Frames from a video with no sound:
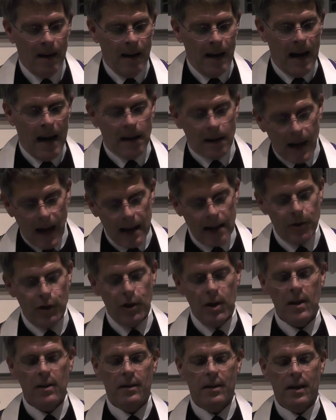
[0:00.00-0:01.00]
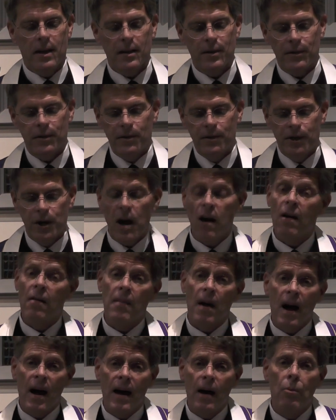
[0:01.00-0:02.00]
And like Jesus,
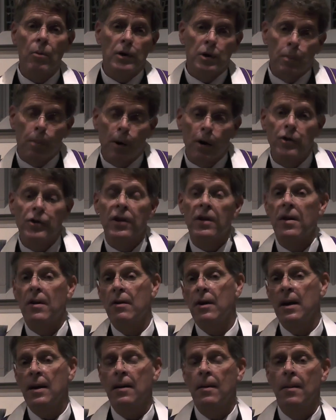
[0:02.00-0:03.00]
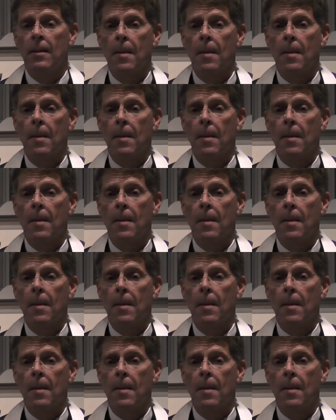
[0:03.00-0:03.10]
Jeremiah was persecuted